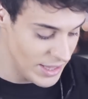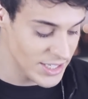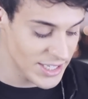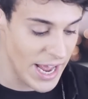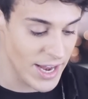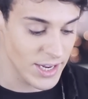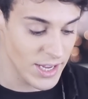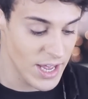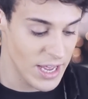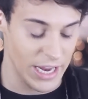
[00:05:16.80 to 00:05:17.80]
this
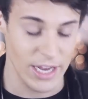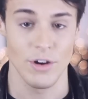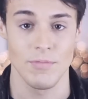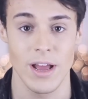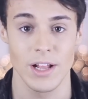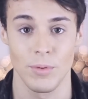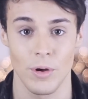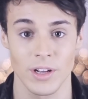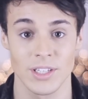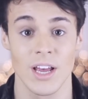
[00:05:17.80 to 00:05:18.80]
candy in your
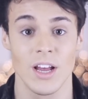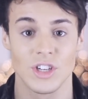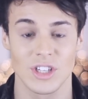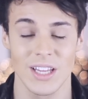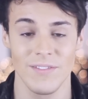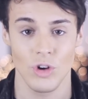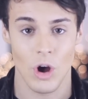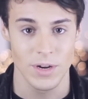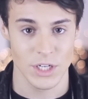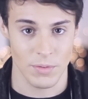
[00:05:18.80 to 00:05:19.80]
mailbox. Just leave a
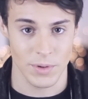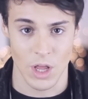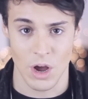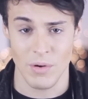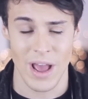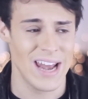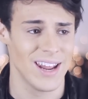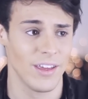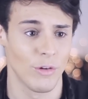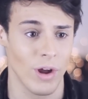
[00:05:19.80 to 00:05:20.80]
comment down below,
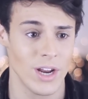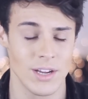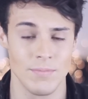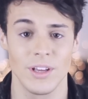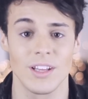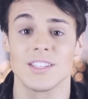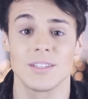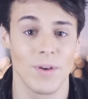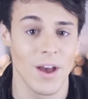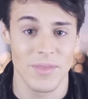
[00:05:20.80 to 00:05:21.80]
anything random, you can
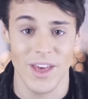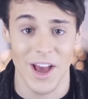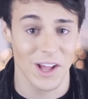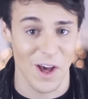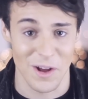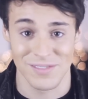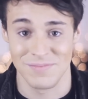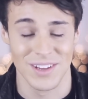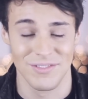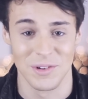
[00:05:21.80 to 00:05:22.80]
spam the hell out
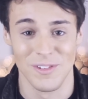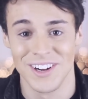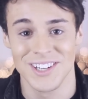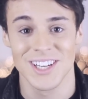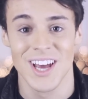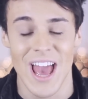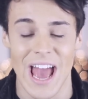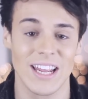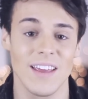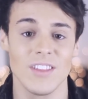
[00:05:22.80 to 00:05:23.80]
of me if you want.
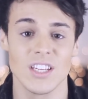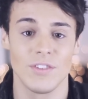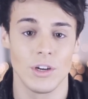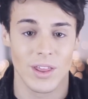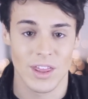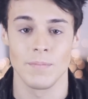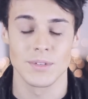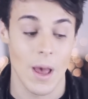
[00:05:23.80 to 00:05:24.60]
And give this video a thumbs